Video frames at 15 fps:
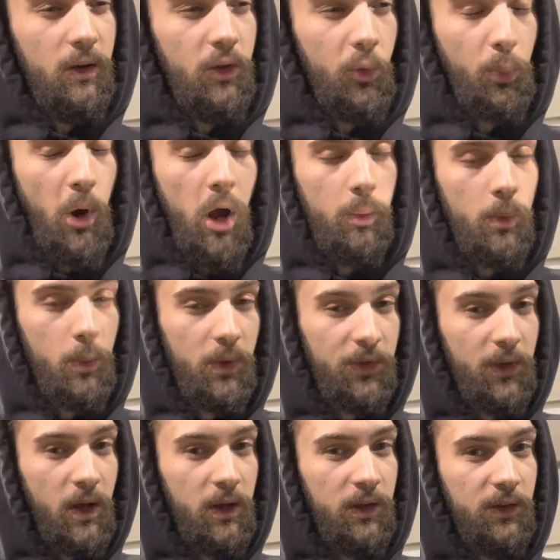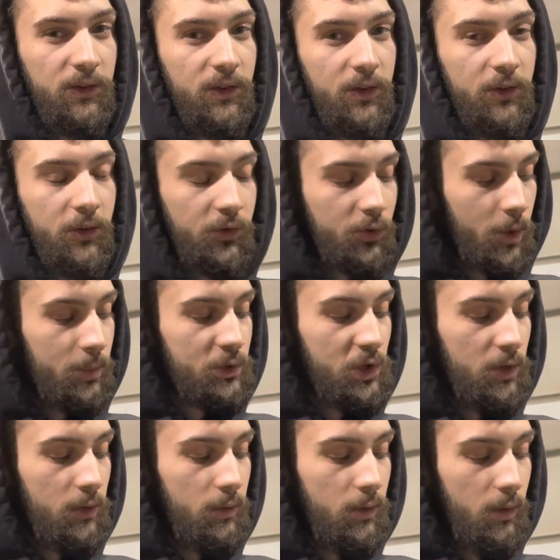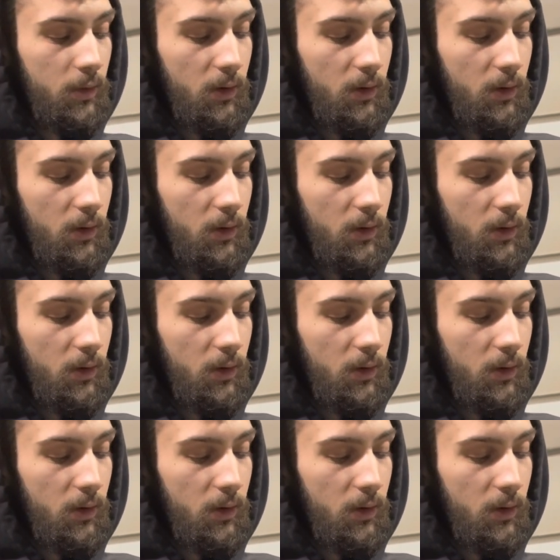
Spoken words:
The problem with that is in the description,